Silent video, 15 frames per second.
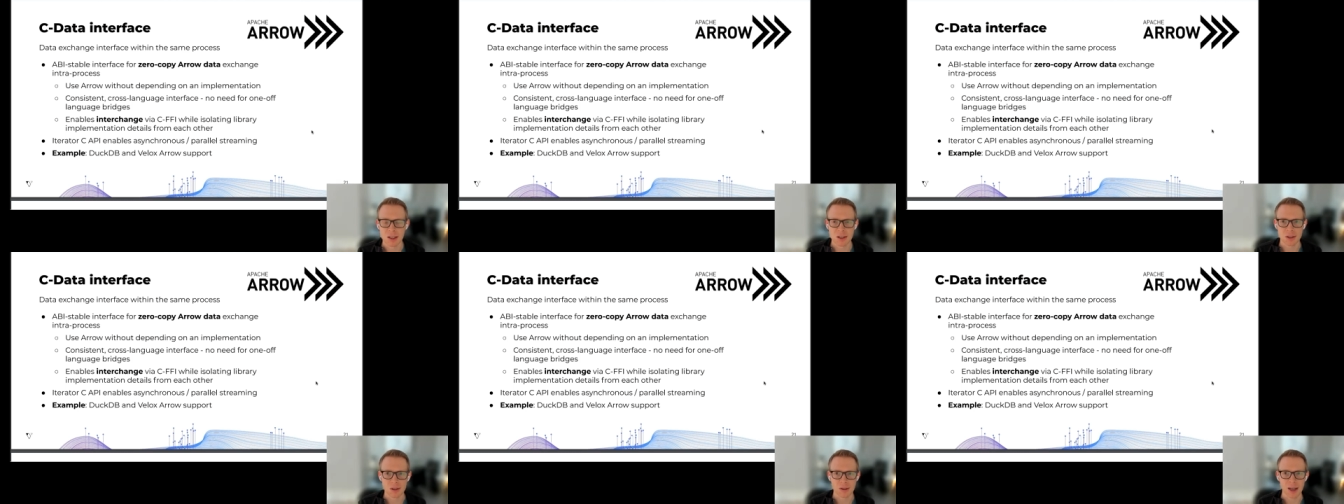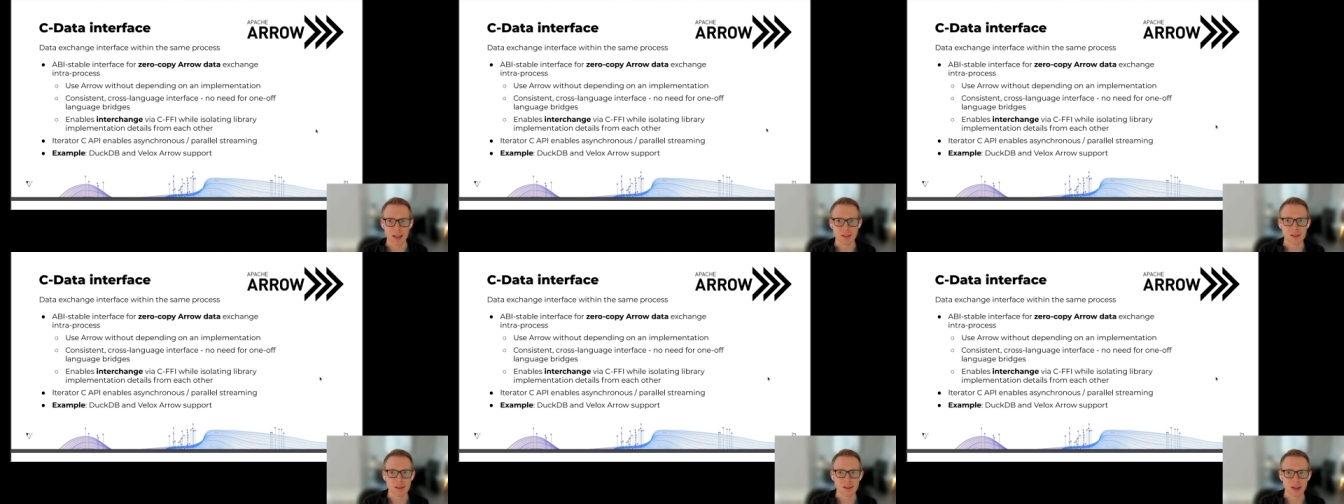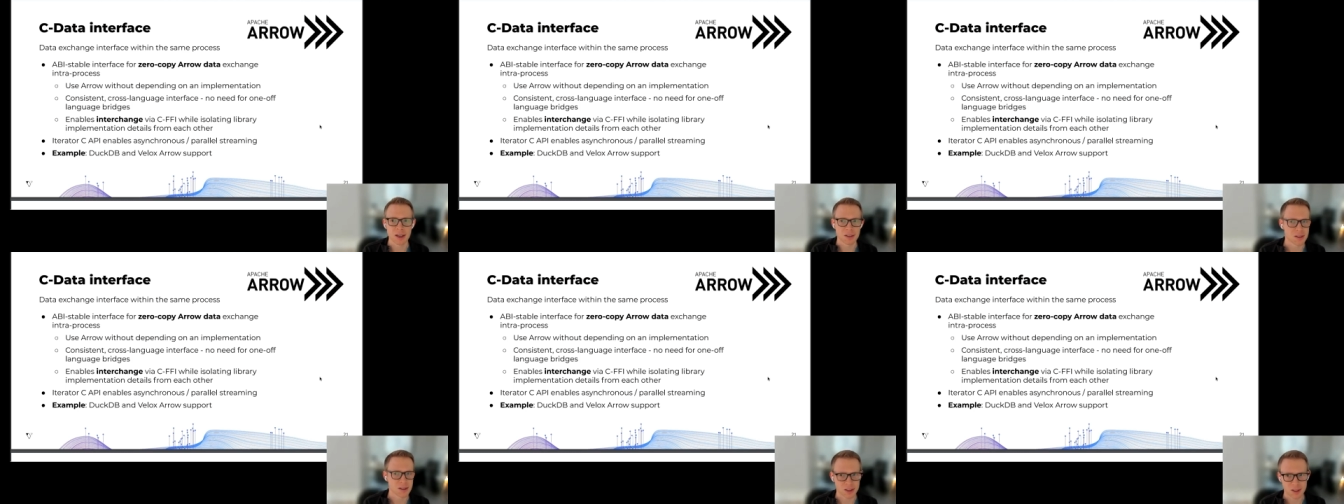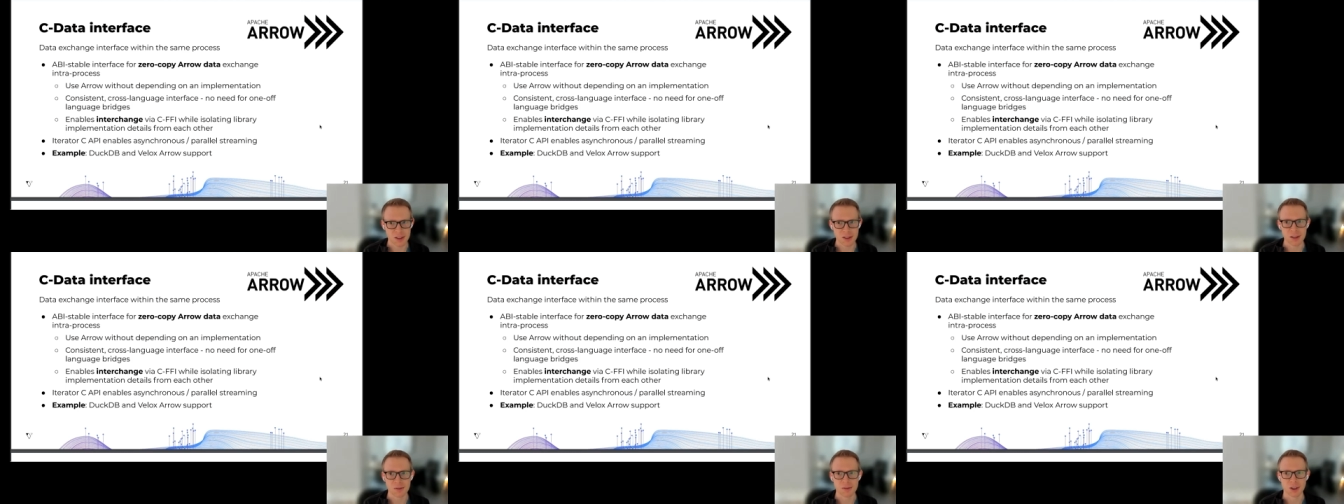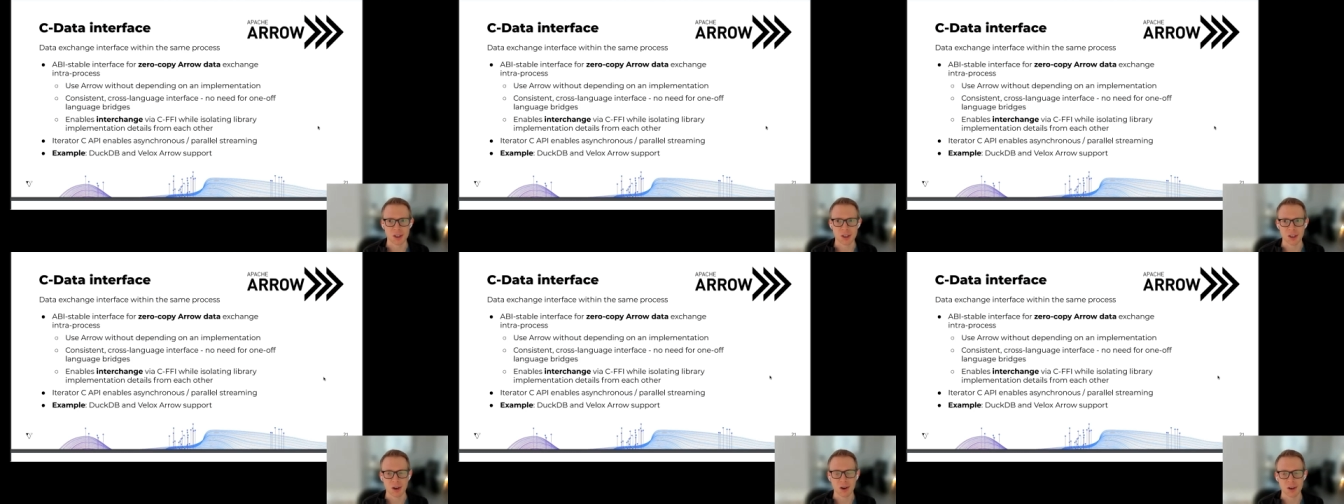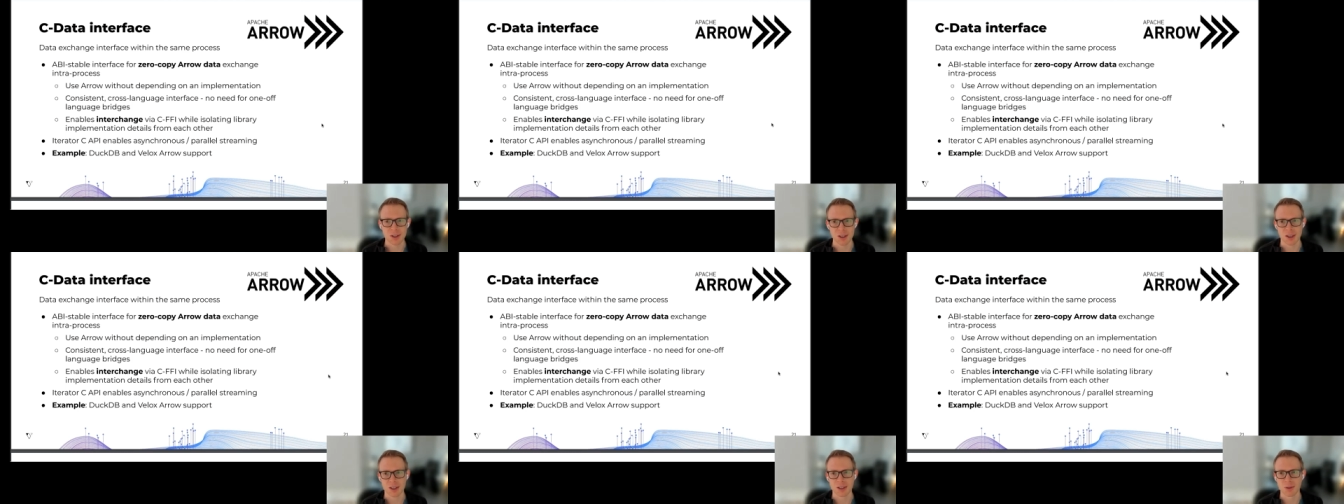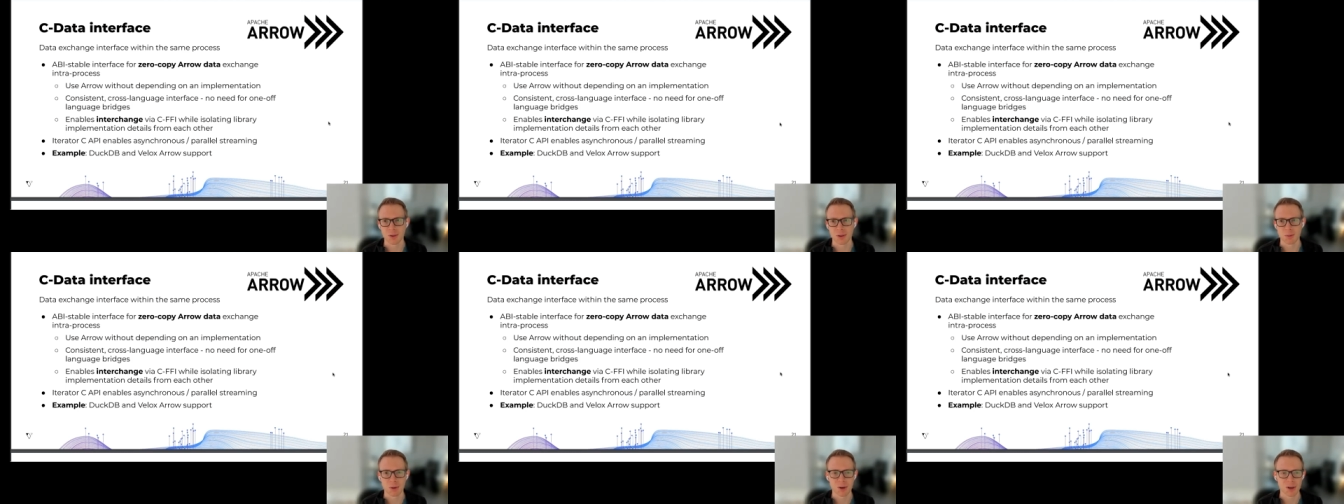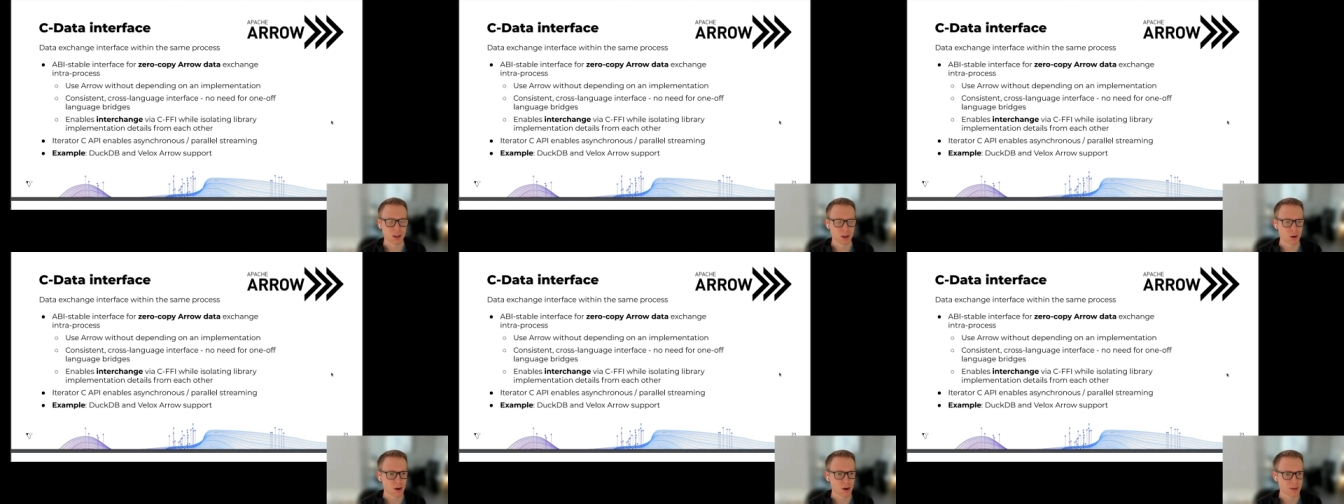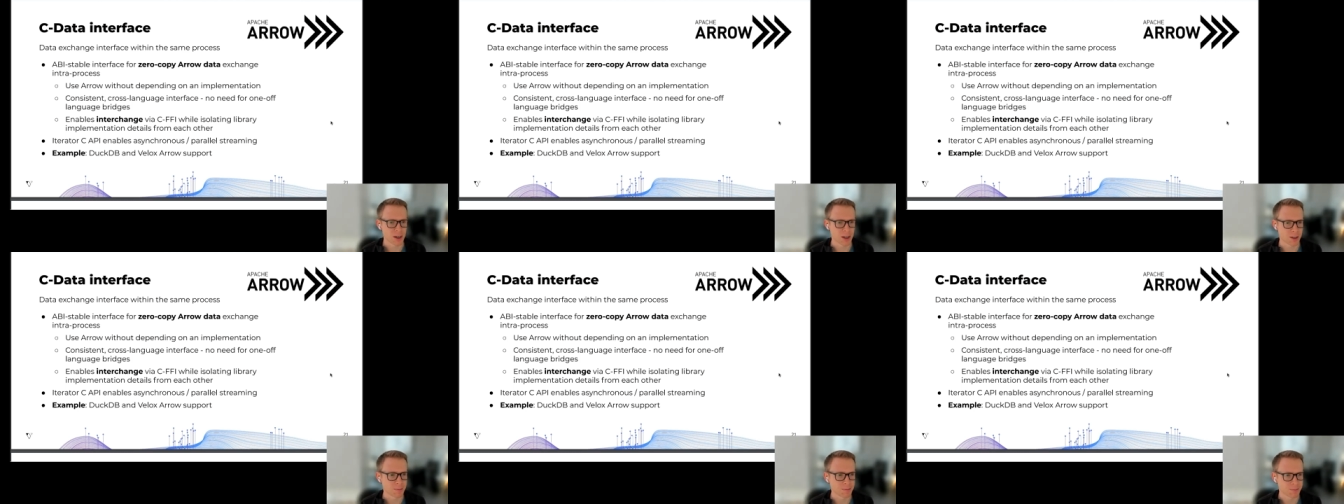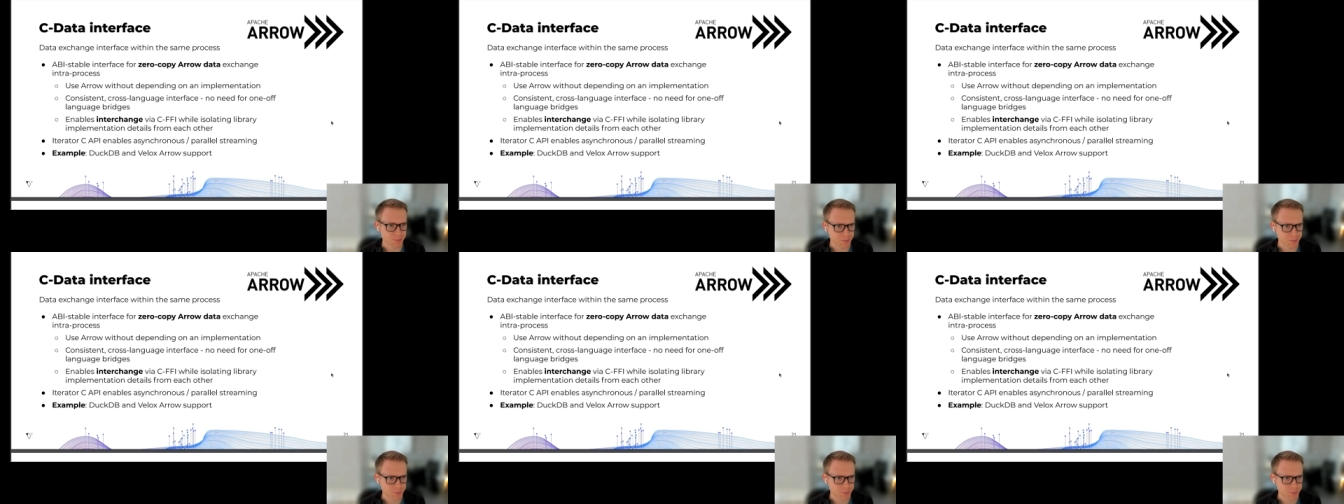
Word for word: to at at uh, C function call sites with pretty low overhead.